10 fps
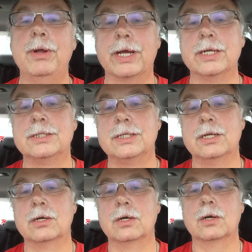want to
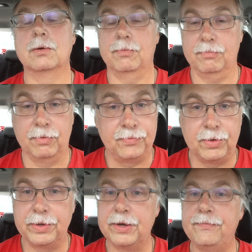consider
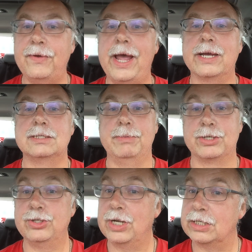reviewing your facts to make
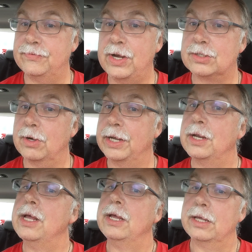sure you got your facts right.
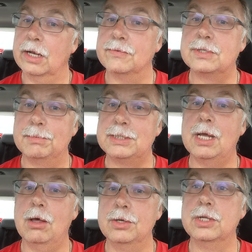If someone's
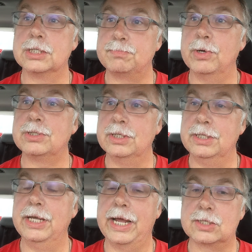telling you this person
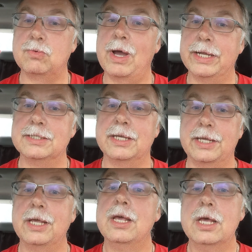did X, Y, and Z,
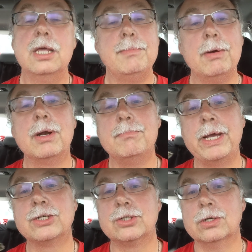you may want to
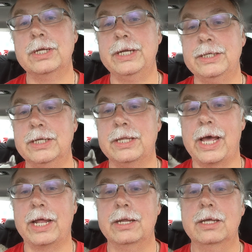make sure that they did
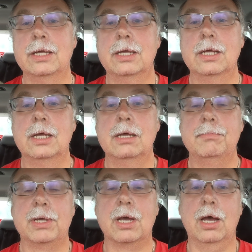that.
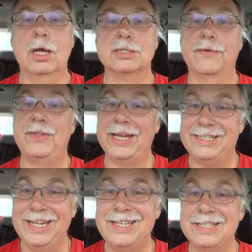Because if they
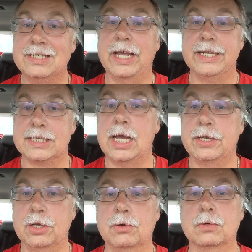didn't, it's on
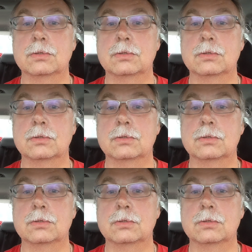you.